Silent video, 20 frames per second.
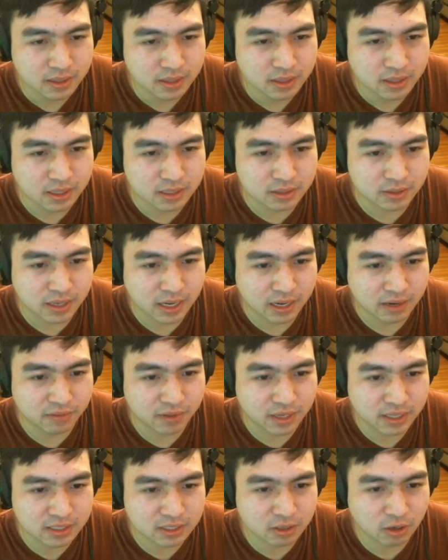because you kind of
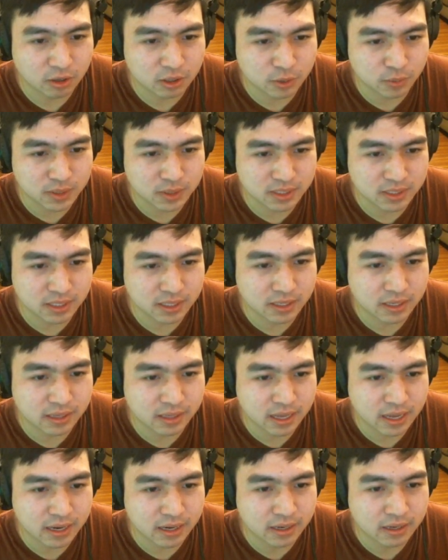like start twisted and
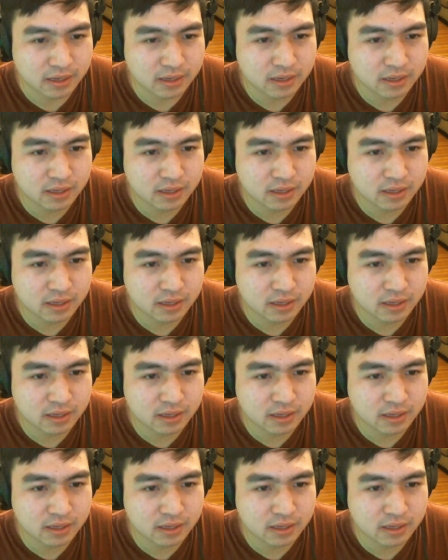then